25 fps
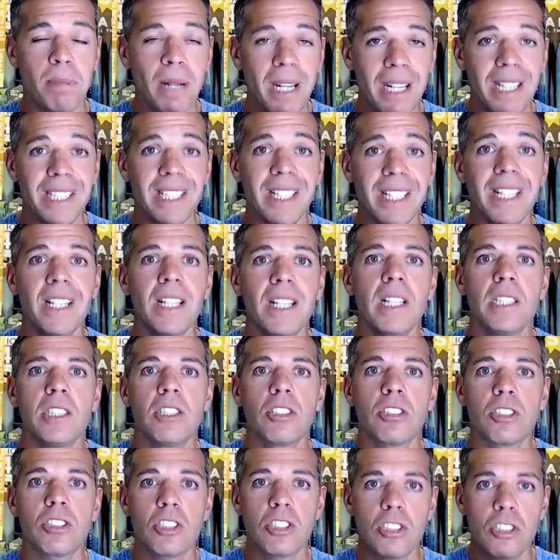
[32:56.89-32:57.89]
but
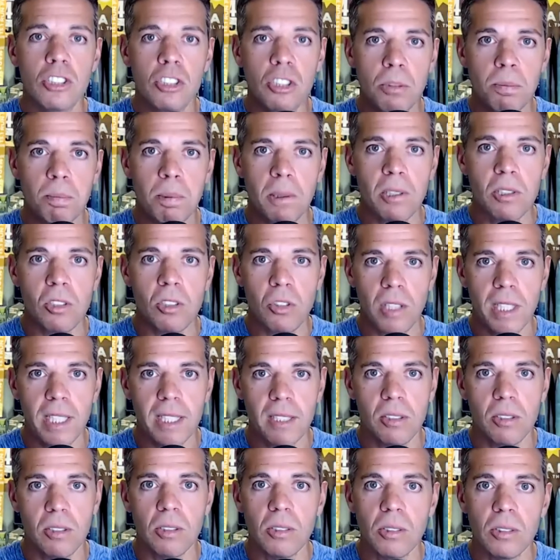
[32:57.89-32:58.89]
they're super
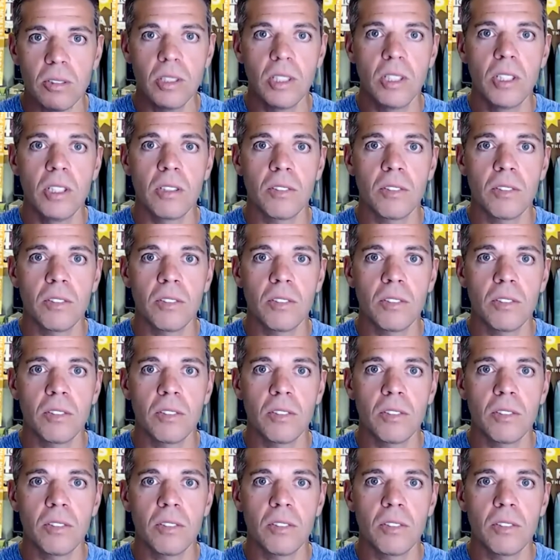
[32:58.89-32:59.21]
critical